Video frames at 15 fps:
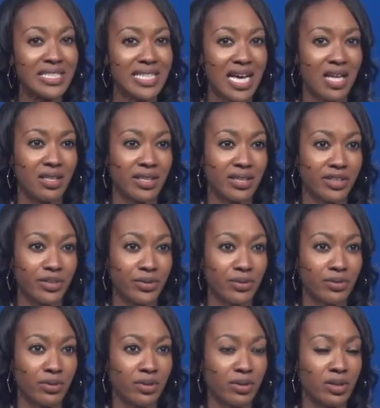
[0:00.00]
telling you,
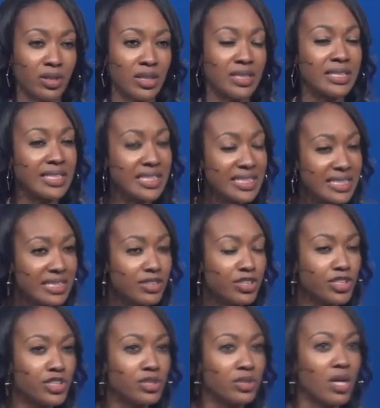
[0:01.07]
listen to
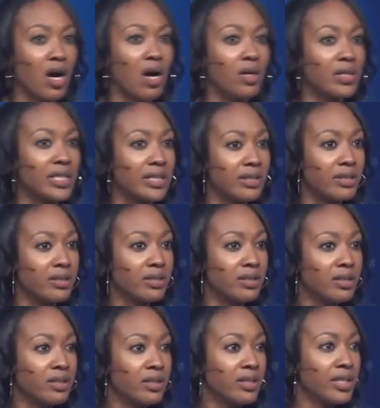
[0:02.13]
your calling.
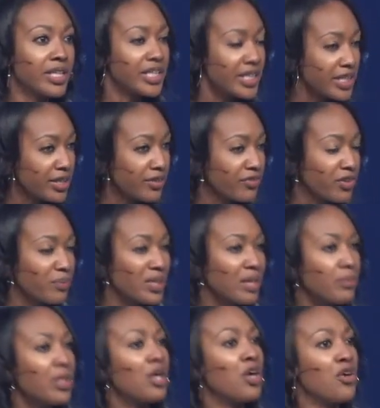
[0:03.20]
Hear from
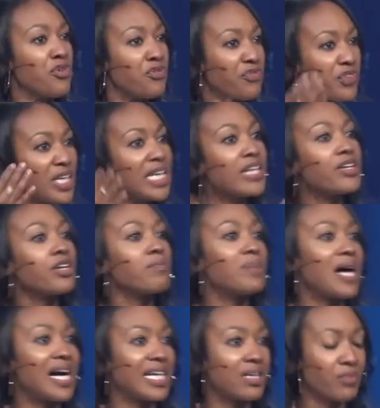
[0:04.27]
Him. Feed your
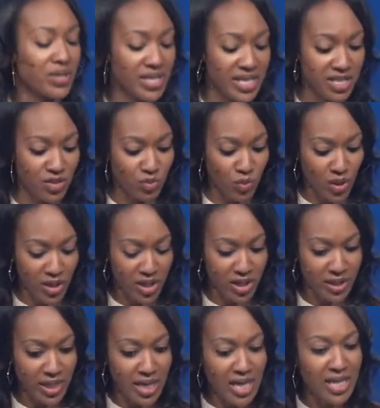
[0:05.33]
body with His
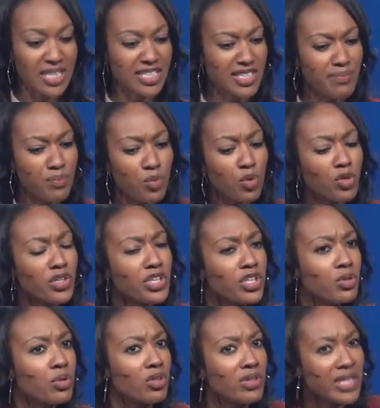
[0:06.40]
word. Because the more
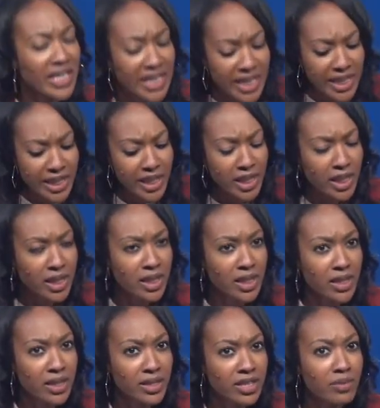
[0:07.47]
you are here,
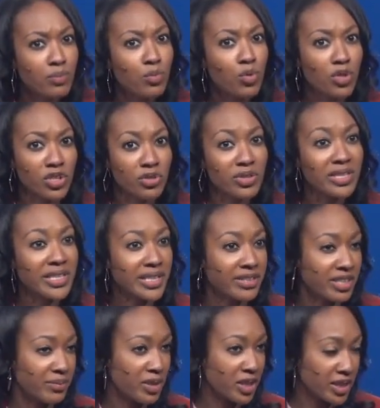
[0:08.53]
the more you can hear
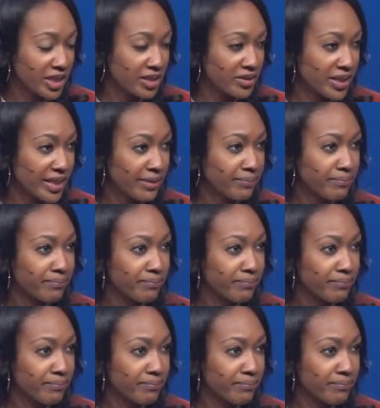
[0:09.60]
Him clearly.